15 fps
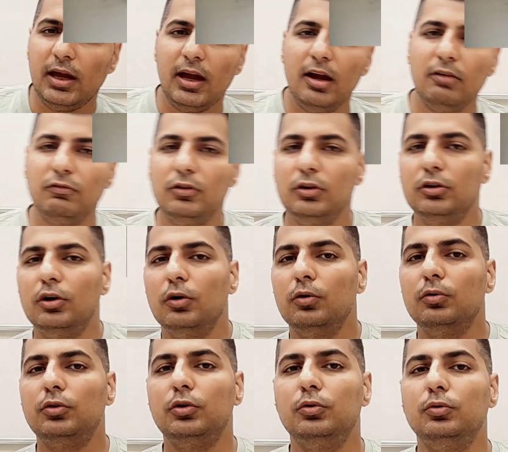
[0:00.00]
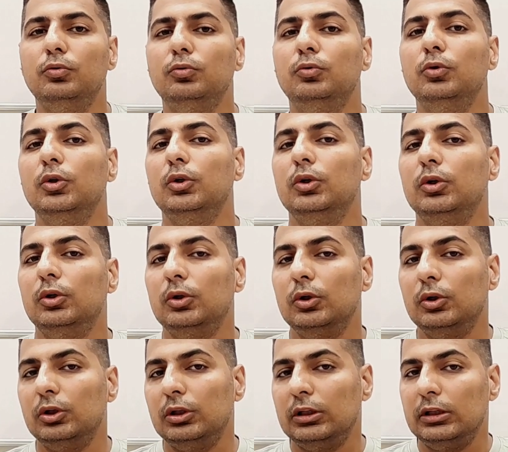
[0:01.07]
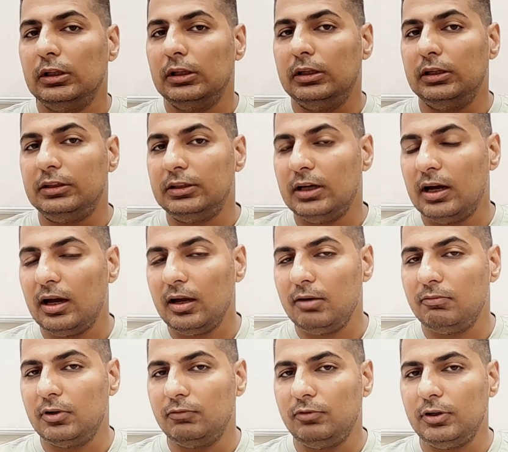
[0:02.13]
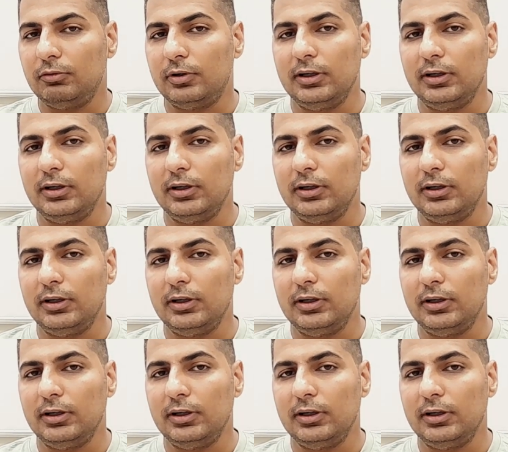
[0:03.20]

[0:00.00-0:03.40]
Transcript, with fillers: we have to go to the time when